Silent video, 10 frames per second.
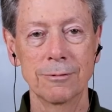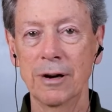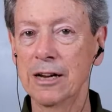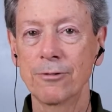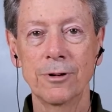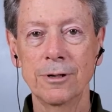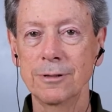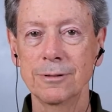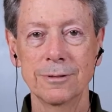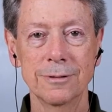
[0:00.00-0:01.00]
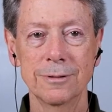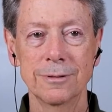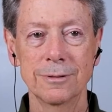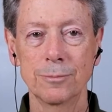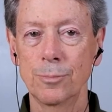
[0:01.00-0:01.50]
wakeful,
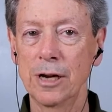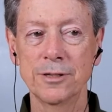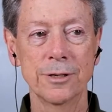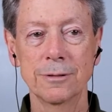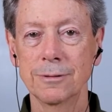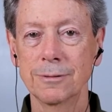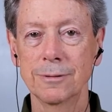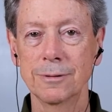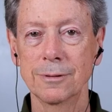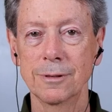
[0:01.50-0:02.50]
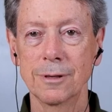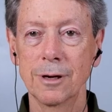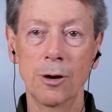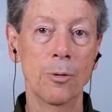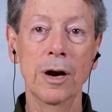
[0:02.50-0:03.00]
present,
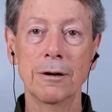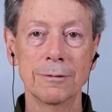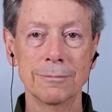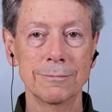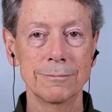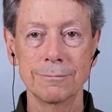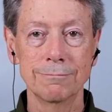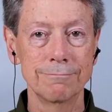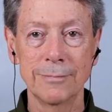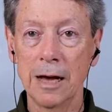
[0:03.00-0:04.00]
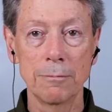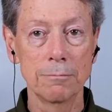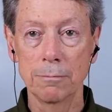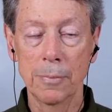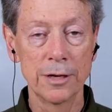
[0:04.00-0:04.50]
aware. Not
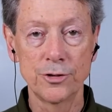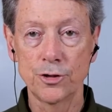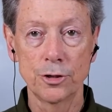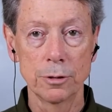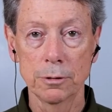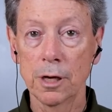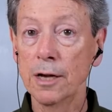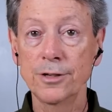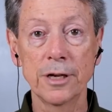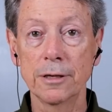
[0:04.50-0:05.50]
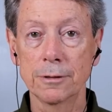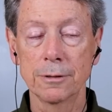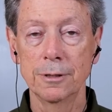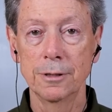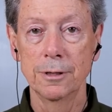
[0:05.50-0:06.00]
much content.
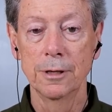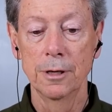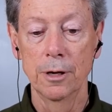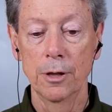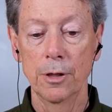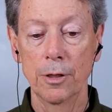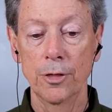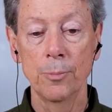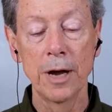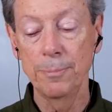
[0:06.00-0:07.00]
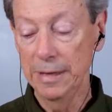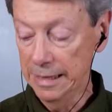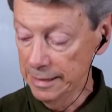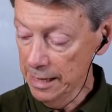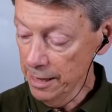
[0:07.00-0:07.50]
There might be
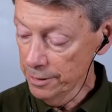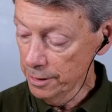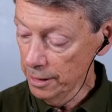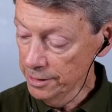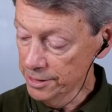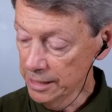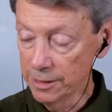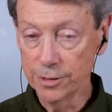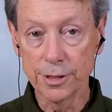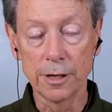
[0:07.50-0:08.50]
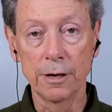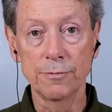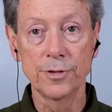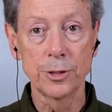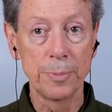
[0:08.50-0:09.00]
in that a sense of
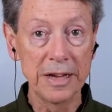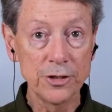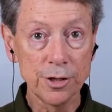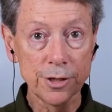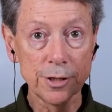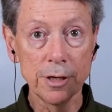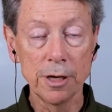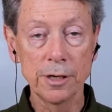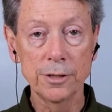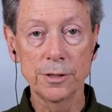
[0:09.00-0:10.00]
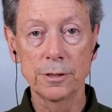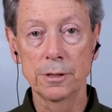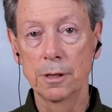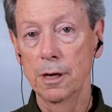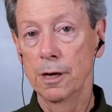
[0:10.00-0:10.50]
spaciousness,
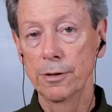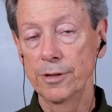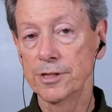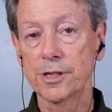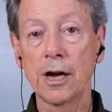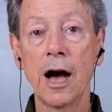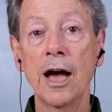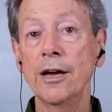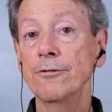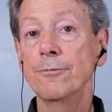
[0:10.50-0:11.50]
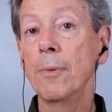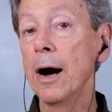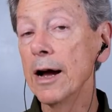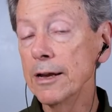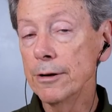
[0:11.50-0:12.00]
the sky of
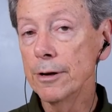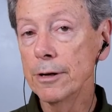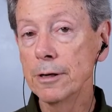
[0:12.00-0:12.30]
mind,